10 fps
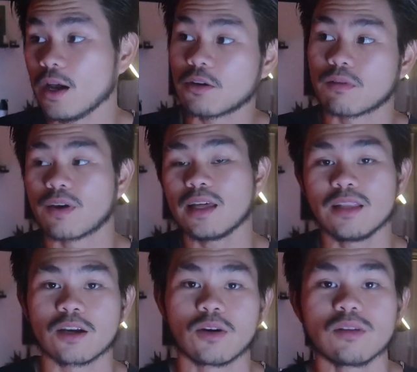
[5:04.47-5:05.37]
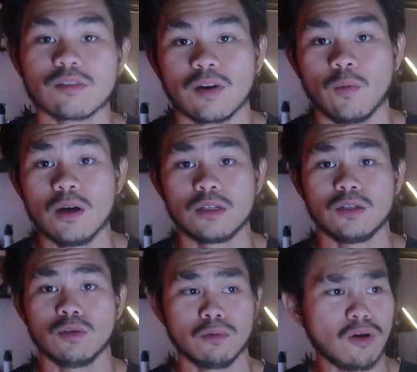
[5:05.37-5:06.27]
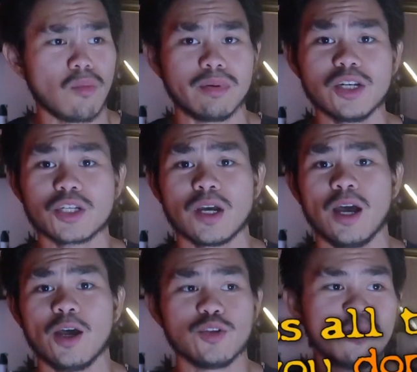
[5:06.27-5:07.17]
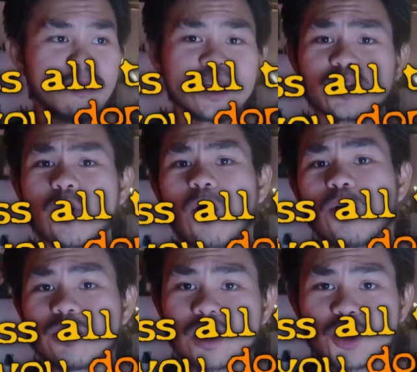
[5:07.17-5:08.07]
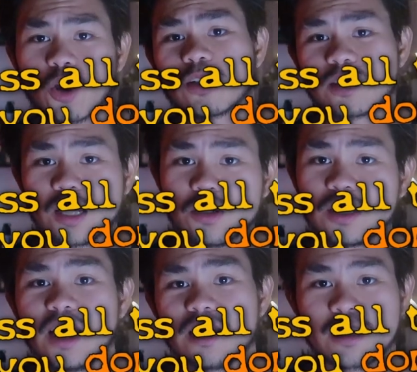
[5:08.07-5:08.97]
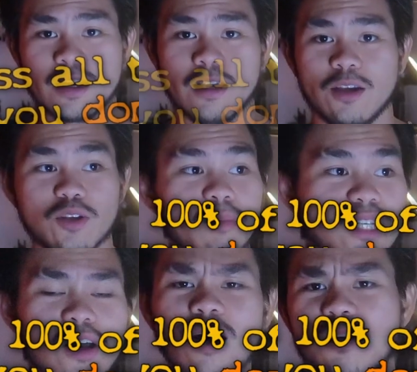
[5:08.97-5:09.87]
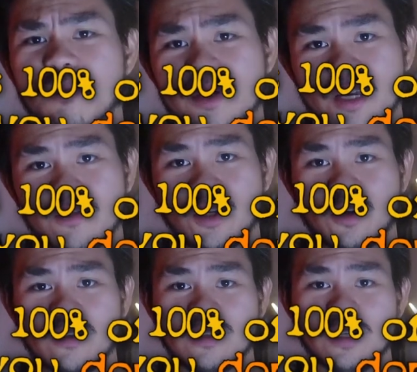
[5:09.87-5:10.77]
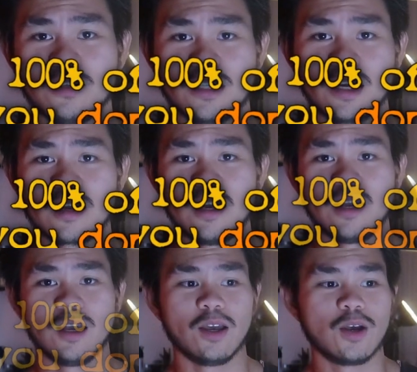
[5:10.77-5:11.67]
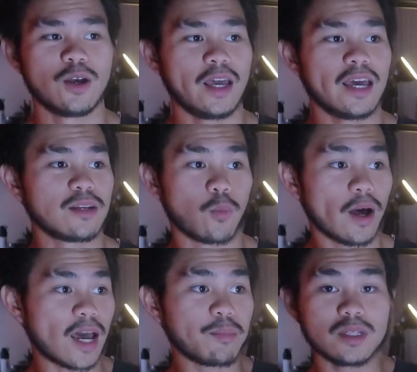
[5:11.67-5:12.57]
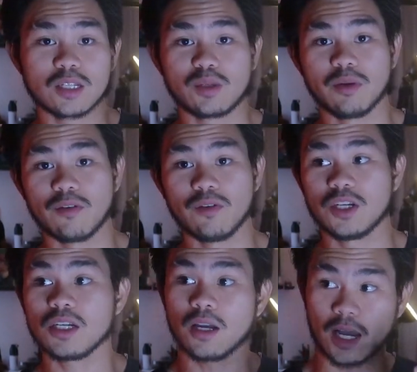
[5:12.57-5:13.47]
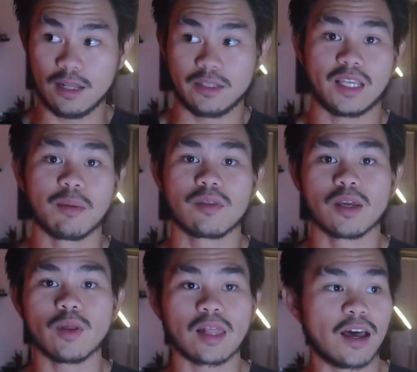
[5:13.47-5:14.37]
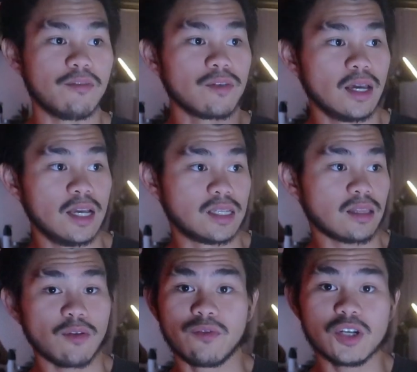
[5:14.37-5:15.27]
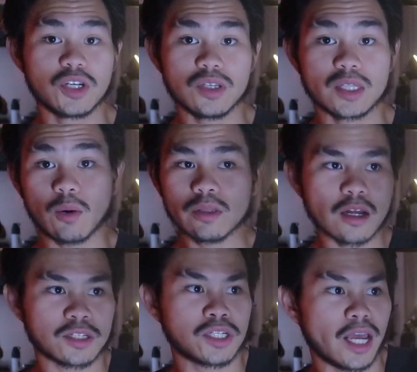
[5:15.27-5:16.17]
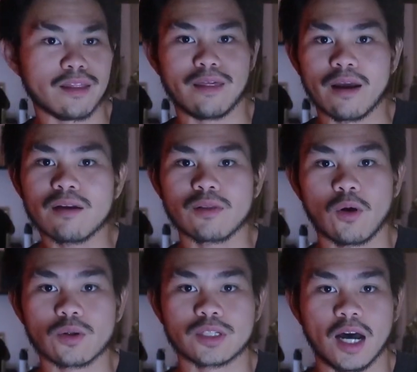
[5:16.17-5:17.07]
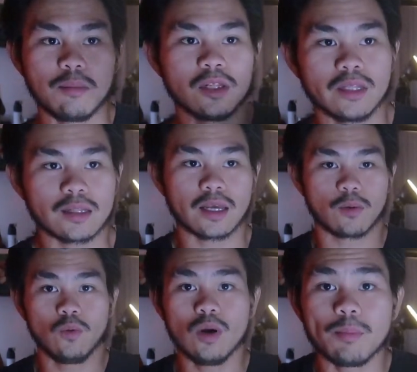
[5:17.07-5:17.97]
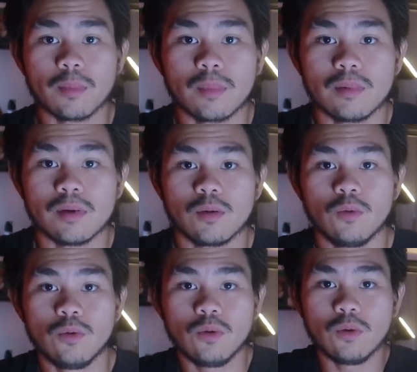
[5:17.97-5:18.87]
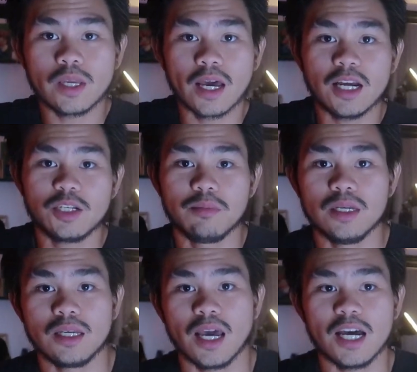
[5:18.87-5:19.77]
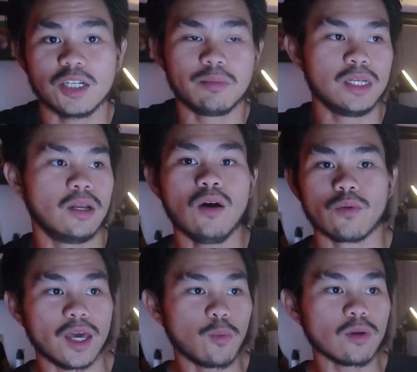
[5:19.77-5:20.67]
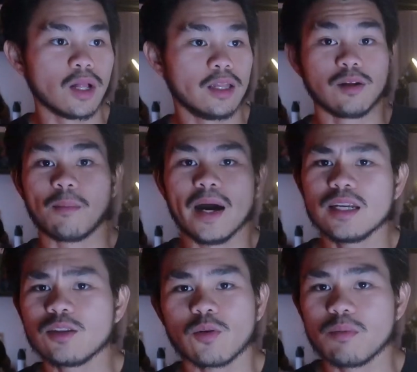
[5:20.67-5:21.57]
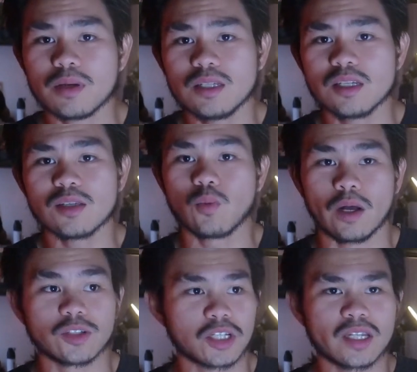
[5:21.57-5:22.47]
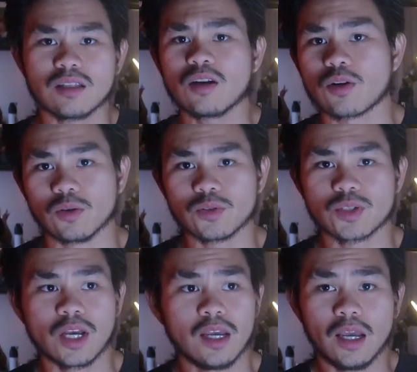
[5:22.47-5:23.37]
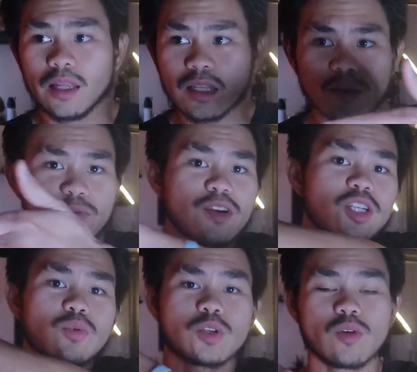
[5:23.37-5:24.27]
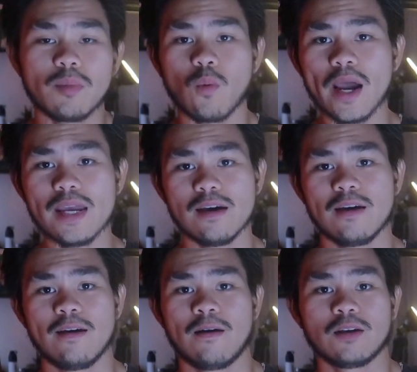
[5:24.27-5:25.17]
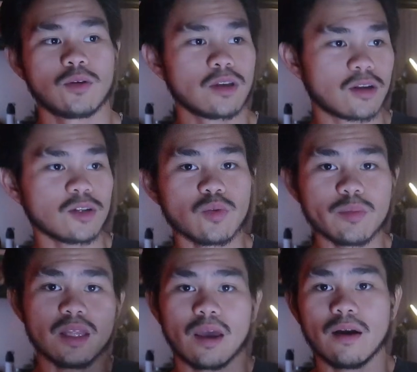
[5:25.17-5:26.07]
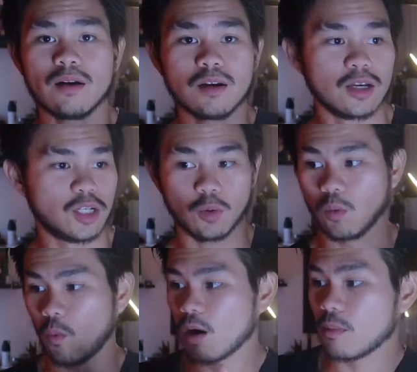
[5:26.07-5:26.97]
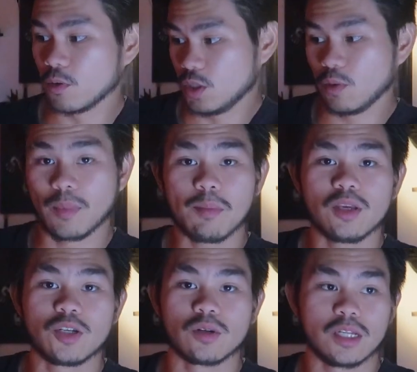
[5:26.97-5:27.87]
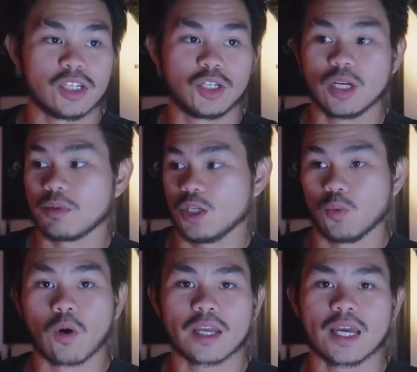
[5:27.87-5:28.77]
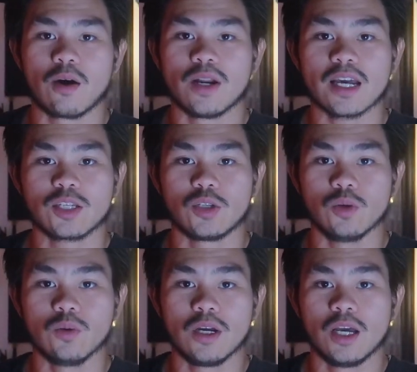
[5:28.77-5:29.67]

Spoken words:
I could have had that girl if I wanted to. No, bitch. You miss all the shots that you take. You miss 100% of the shots that you take. And what happens in spearfishing, same thing with life, is that the fishes, they will not stay there the whole time. They'll not like, whoop, woo, catch me. No, they will, they're minding their own business as well, just like the girls. And then the fishes will swim away. So the girls will be there. She will warm, in the gym, she's working out next to you.